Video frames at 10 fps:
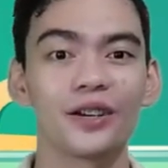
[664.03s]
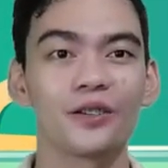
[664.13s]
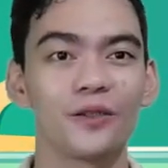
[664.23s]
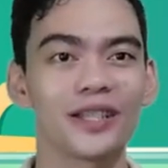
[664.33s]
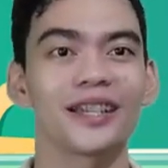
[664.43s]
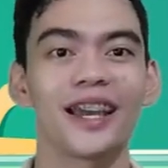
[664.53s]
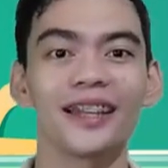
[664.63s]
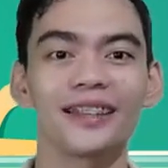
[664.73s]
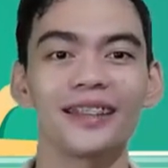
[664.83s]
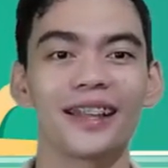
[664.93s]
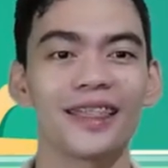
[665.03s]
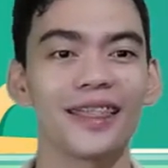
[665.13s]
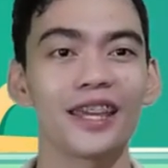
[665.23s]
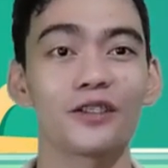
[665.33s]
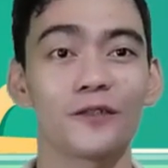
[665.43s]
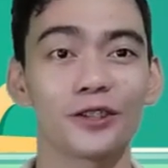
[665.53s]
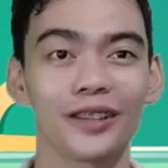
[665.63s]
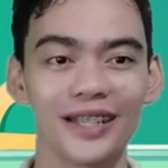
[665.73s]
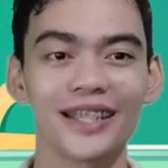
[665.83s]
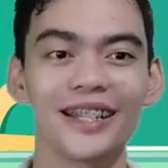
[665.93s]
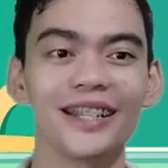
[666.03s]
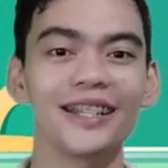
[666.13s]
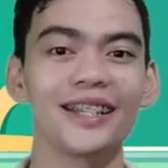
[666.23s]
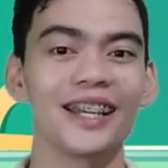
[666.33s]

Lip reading: Once again, thank you for listening.